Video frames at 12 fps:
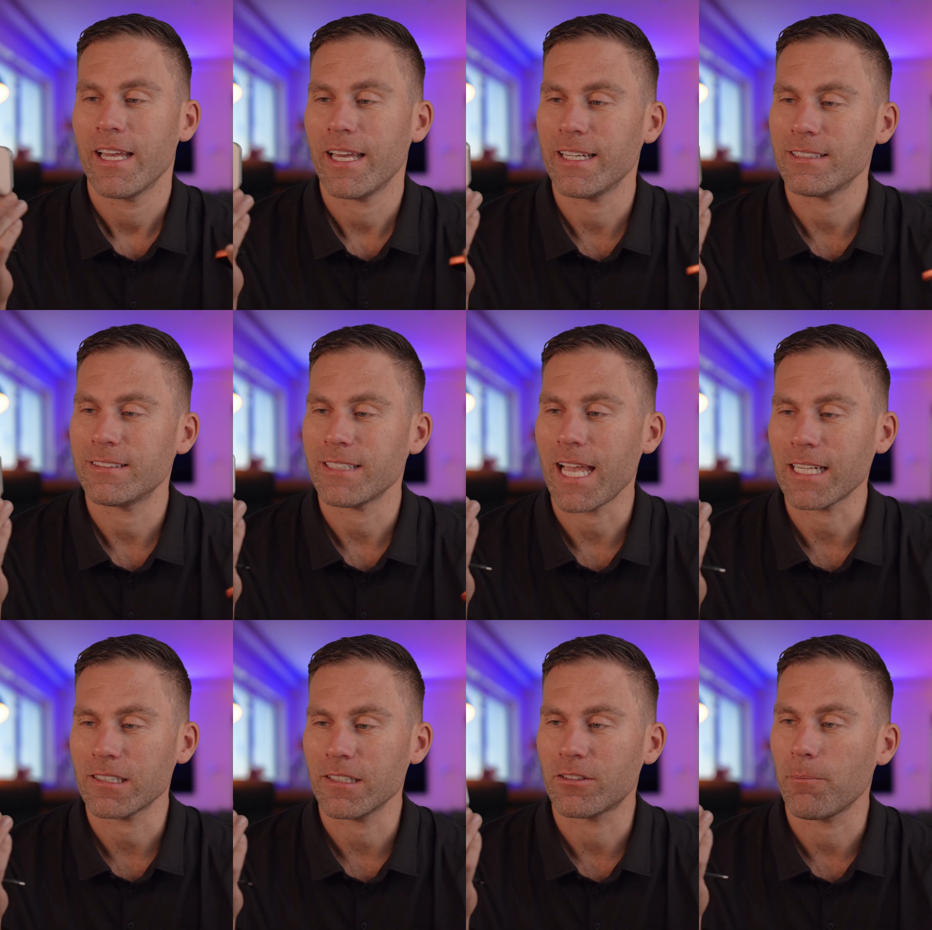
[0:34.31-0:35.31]
and it's
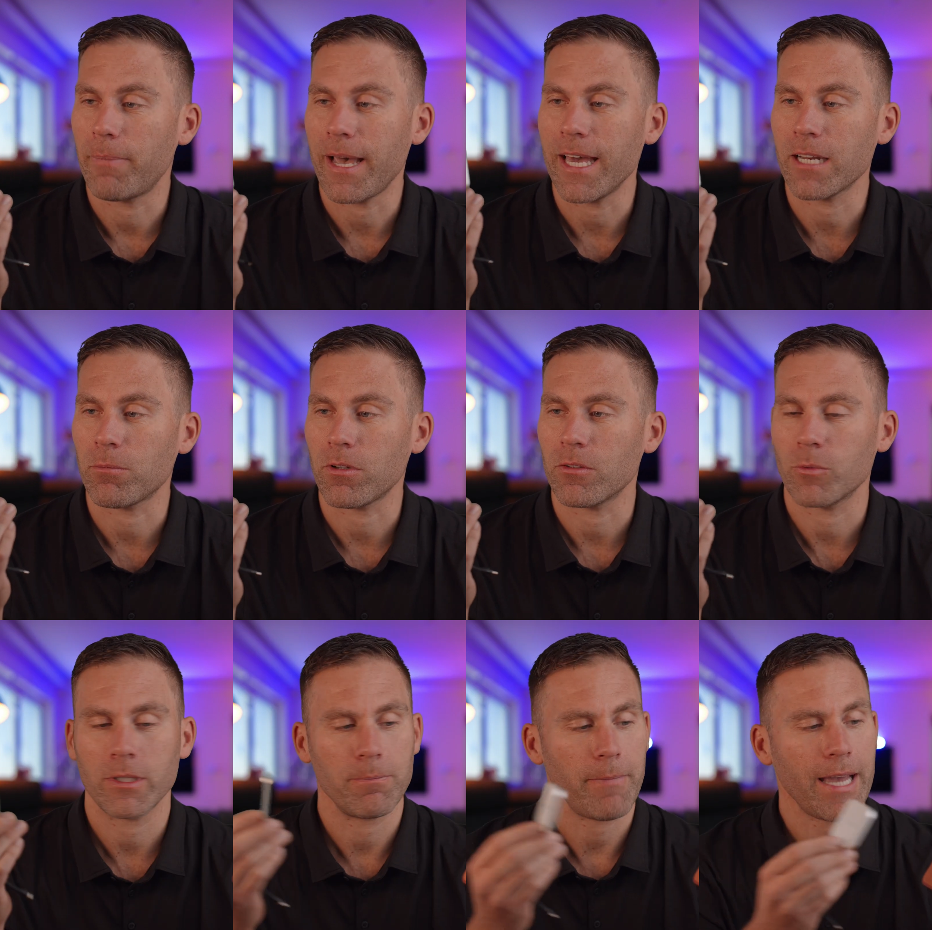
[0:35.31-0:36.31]
actually compatible
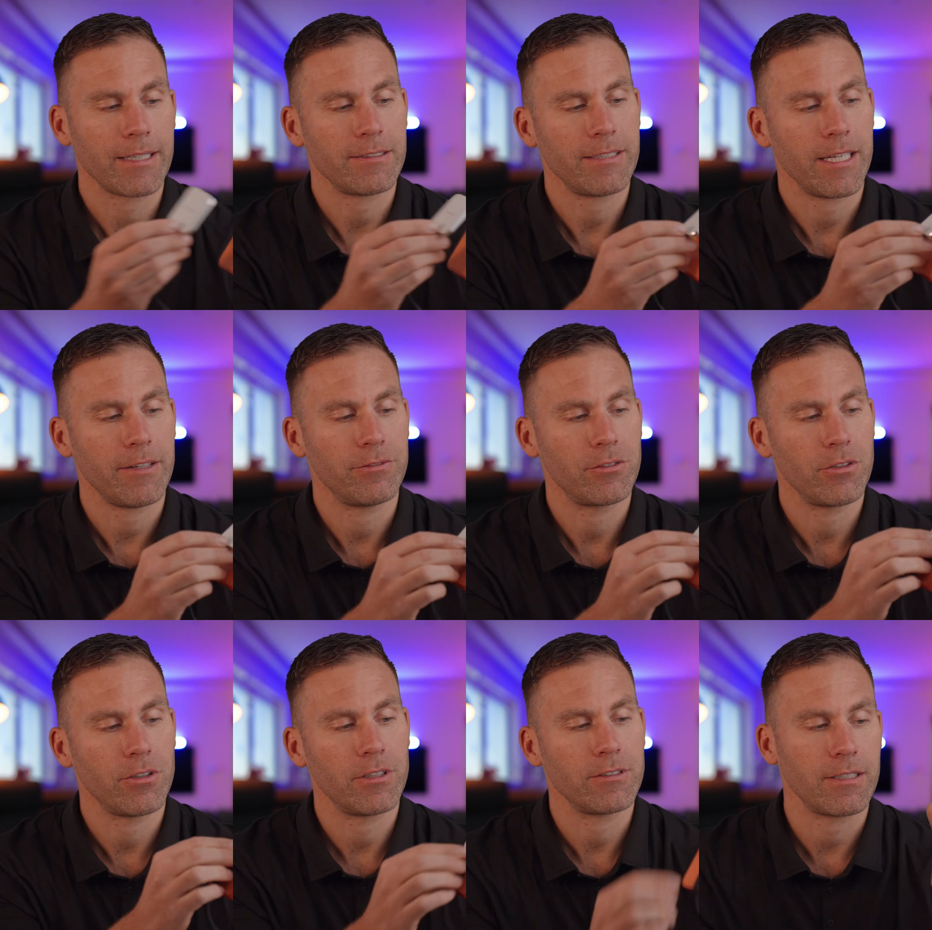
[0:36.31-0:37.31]
with Magsafe, so
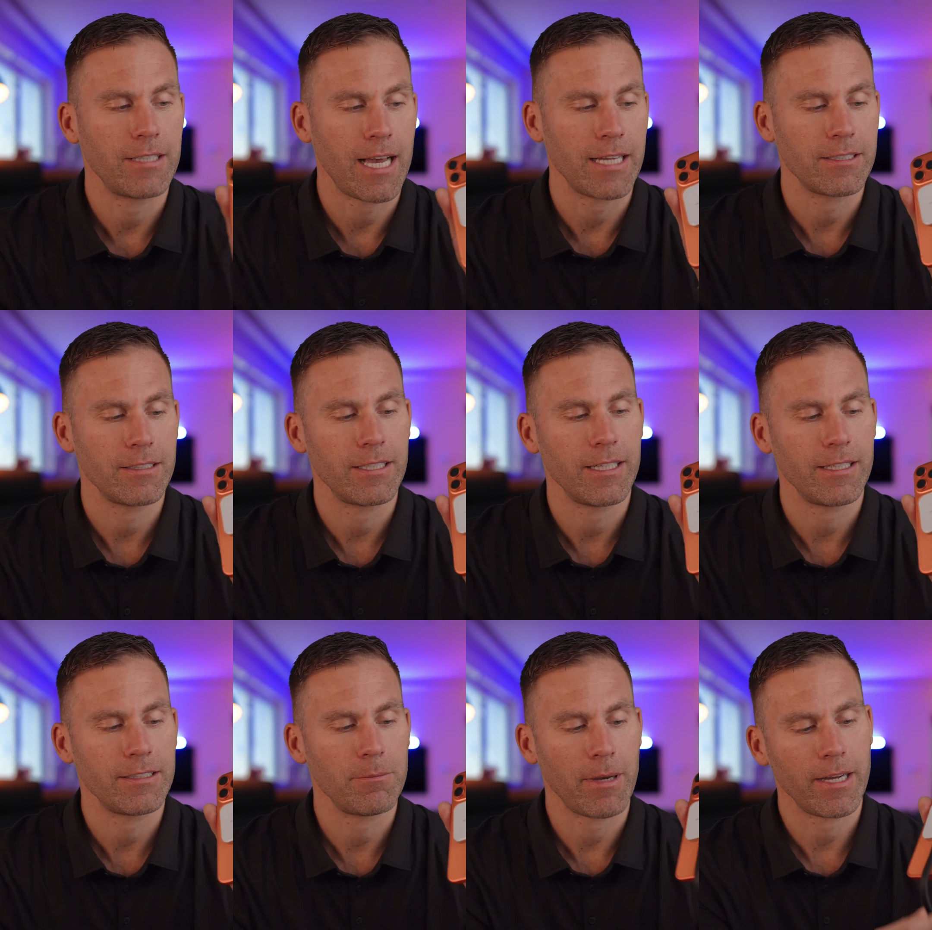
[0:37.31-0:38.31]
you can attach it here
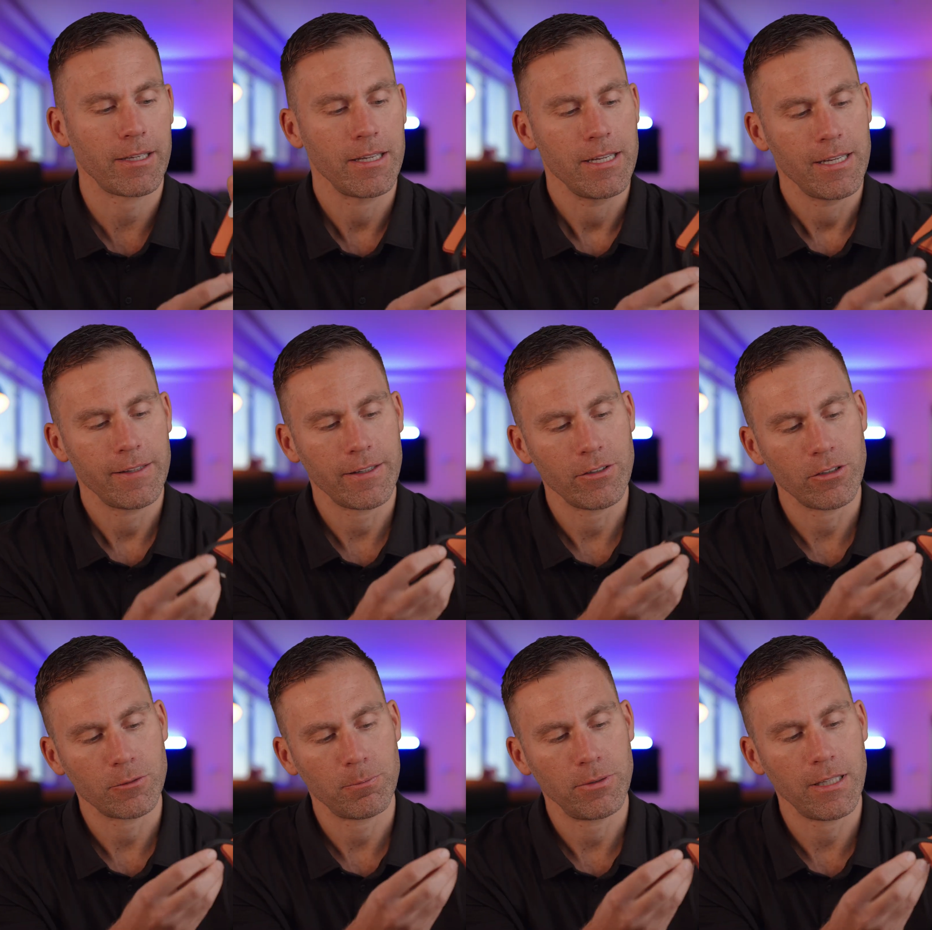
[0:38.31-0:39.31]
at the back and then you
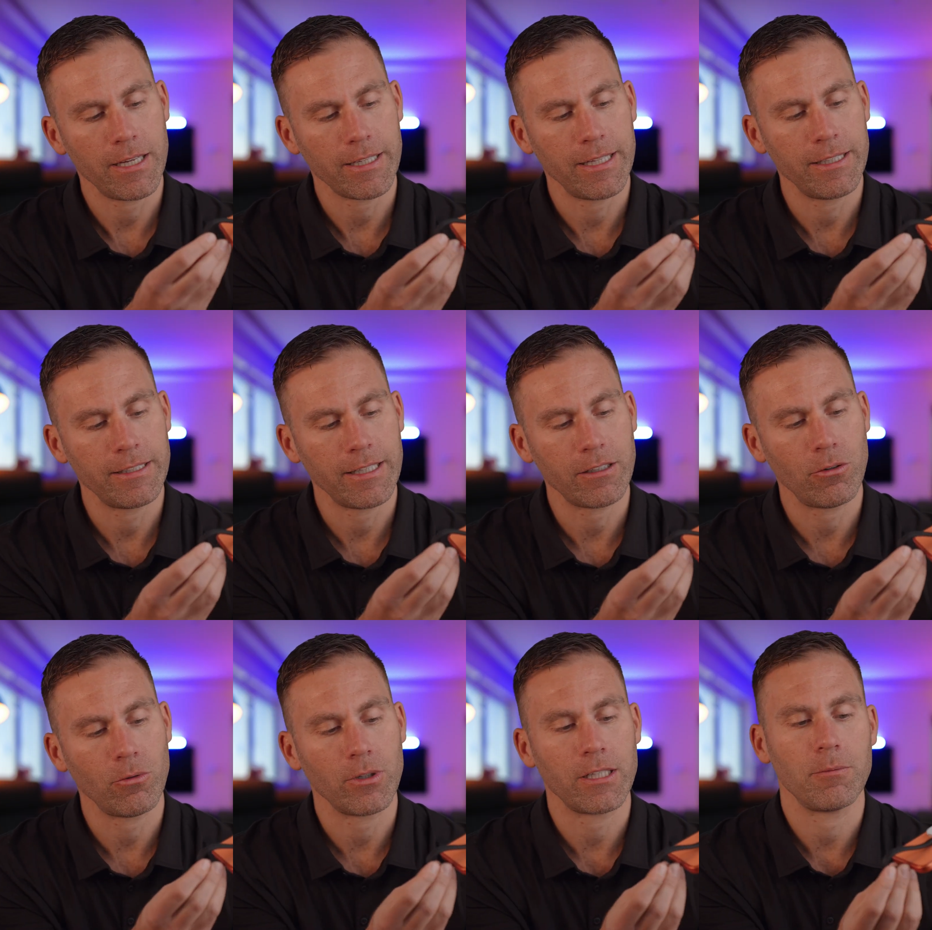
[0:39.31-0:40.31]
just plug in the
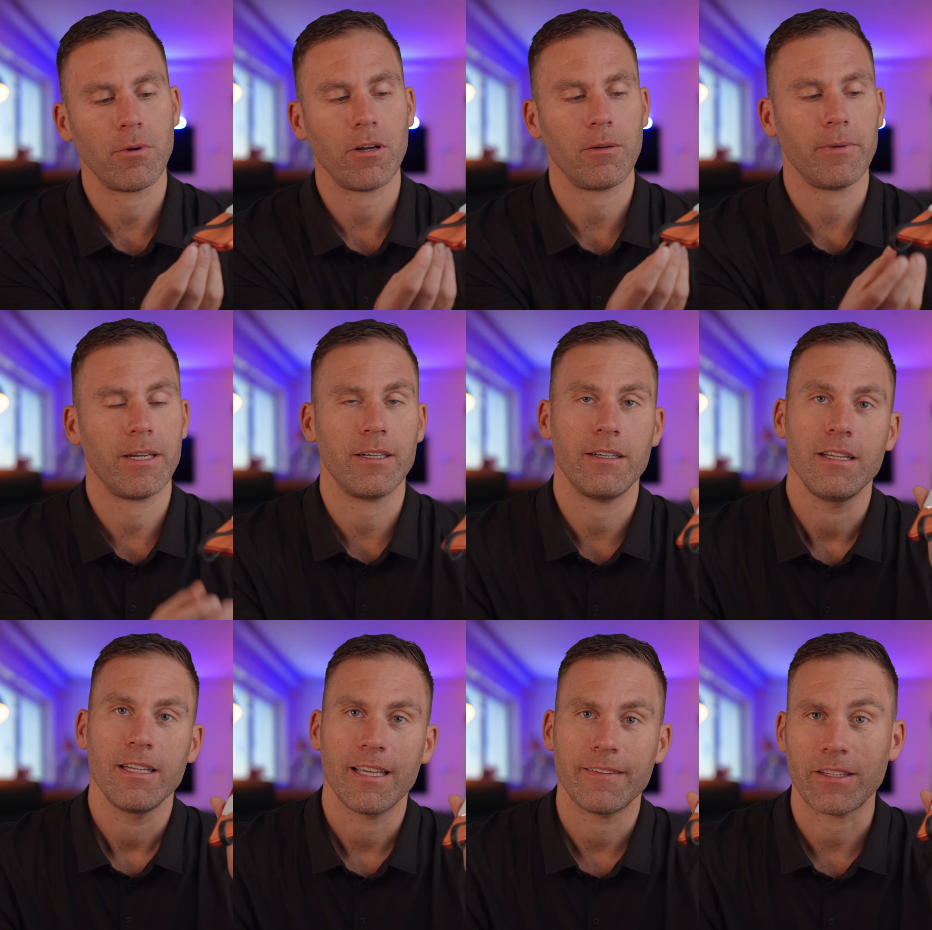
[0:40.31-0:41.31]
cord at the bottom here
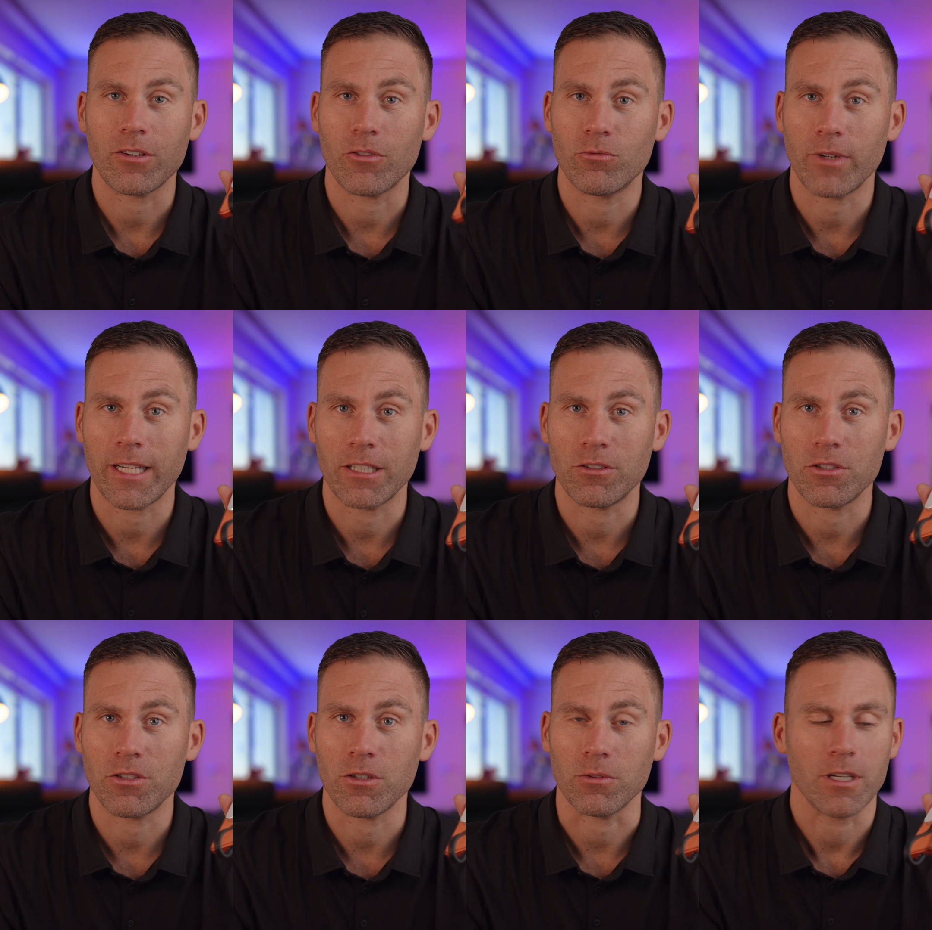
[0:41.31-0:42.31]
and then you're ready to
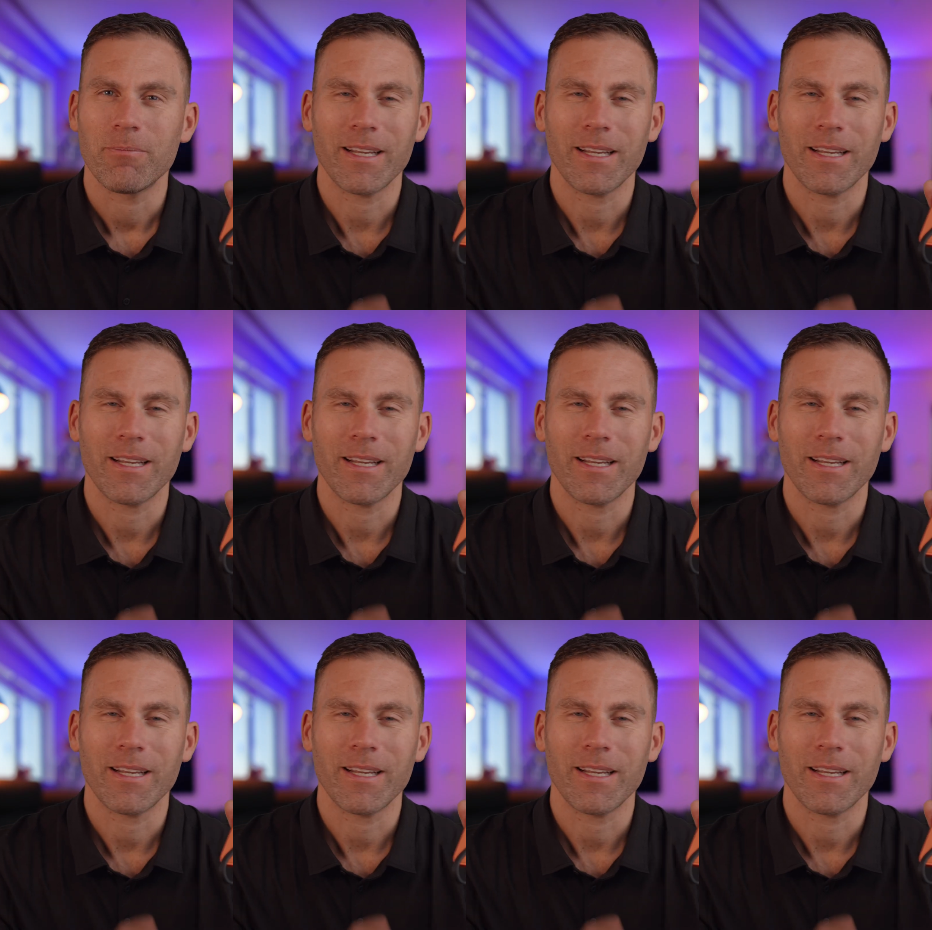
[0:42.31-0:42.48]
shoot.